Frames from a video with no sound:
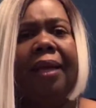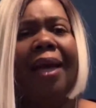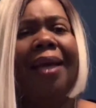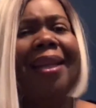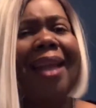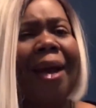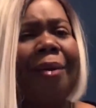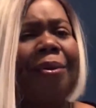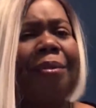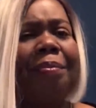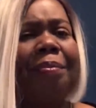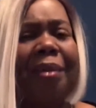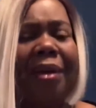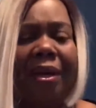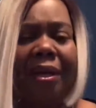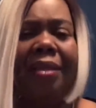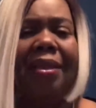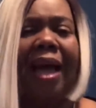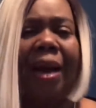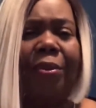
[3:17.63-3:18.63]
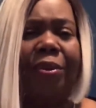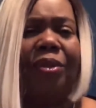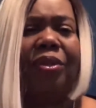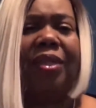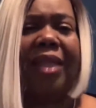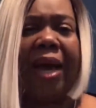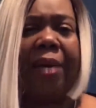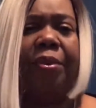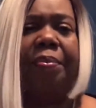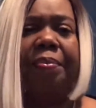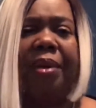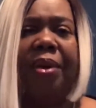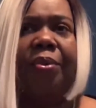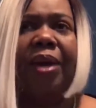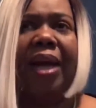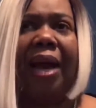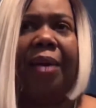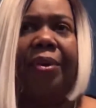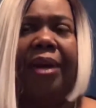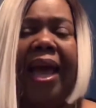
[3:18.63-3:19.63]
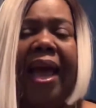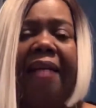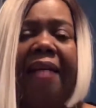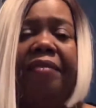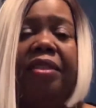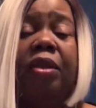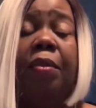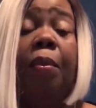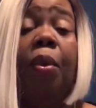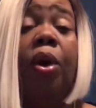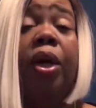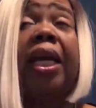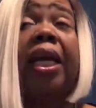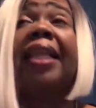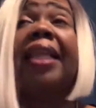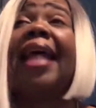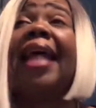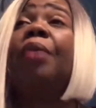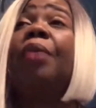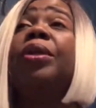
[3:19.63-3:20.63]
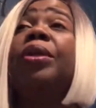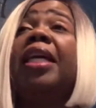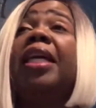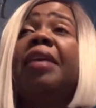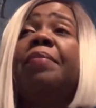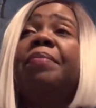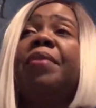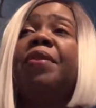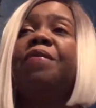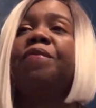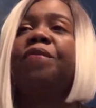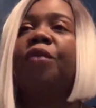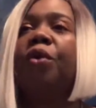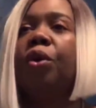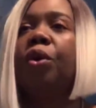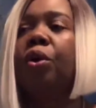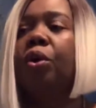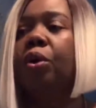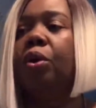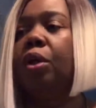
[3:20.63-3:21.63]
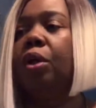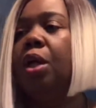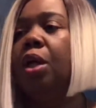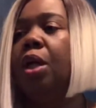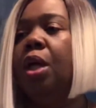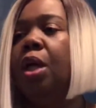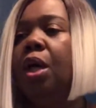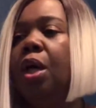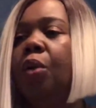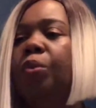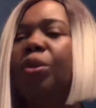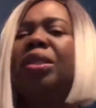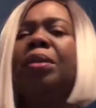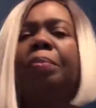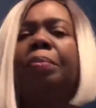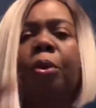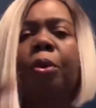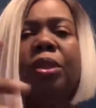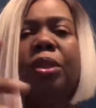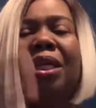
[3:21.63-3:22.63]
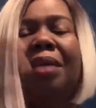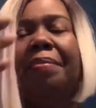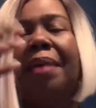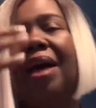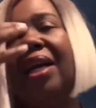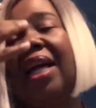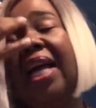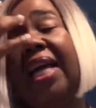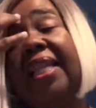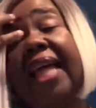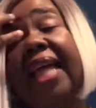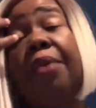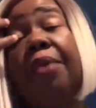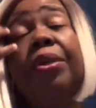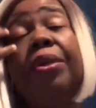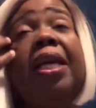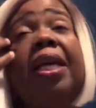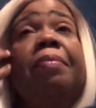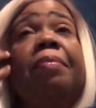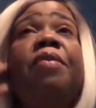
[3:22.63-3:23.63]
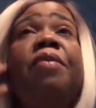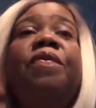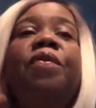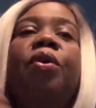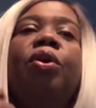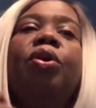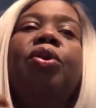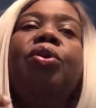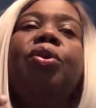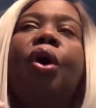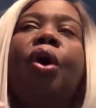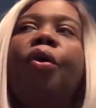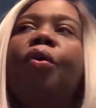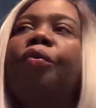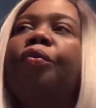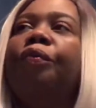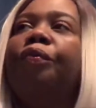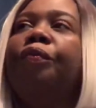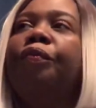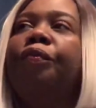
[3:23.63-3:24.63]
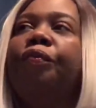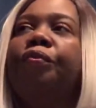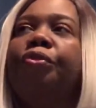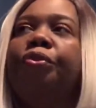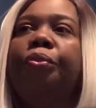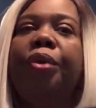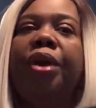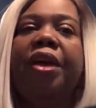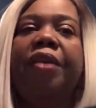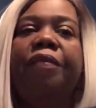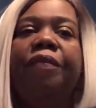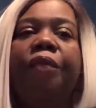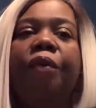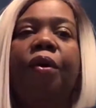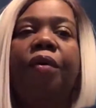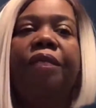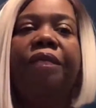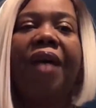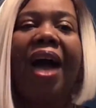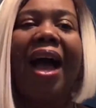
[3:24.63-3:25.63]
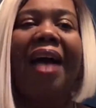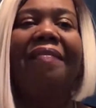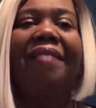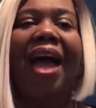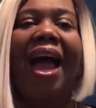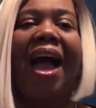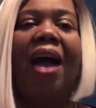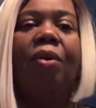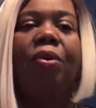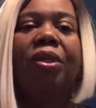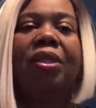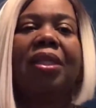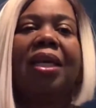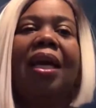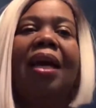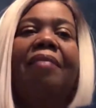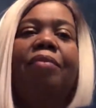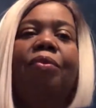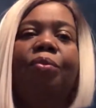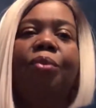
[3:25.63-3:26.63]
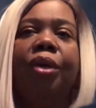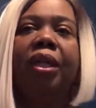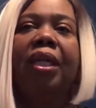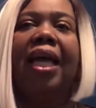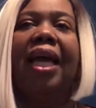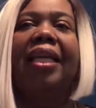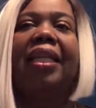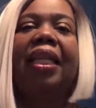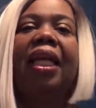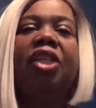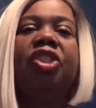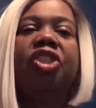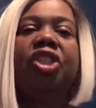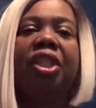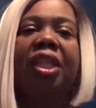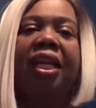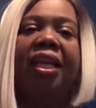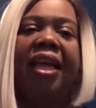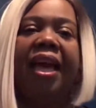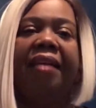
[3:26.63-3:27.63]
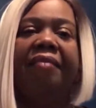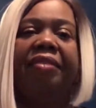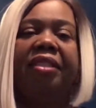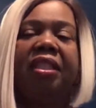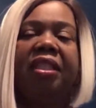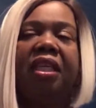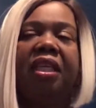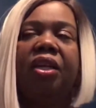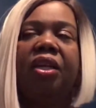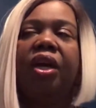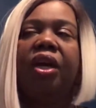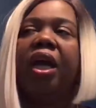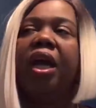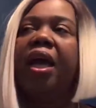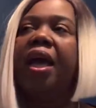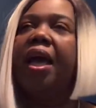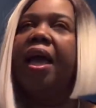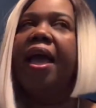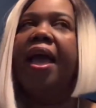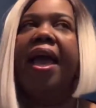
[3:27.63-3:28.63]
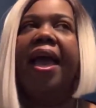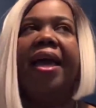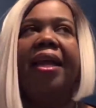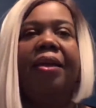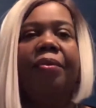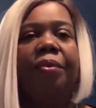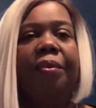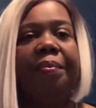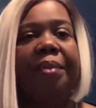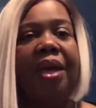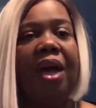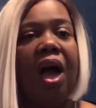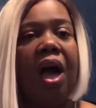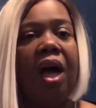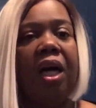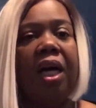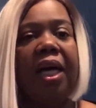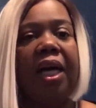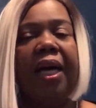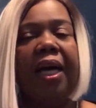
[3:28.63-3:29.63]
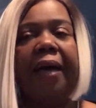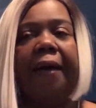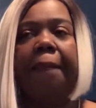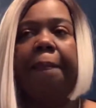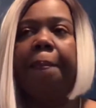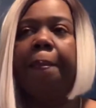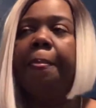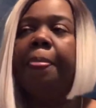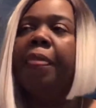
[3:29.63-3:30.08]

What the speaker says: And that would be what I would have in the morning, and that would keep me full with some protein powder, and that would keep me full, you know, 3, 4, 5 hours. I have a real light lunch and then have a dinner, and it would be all good.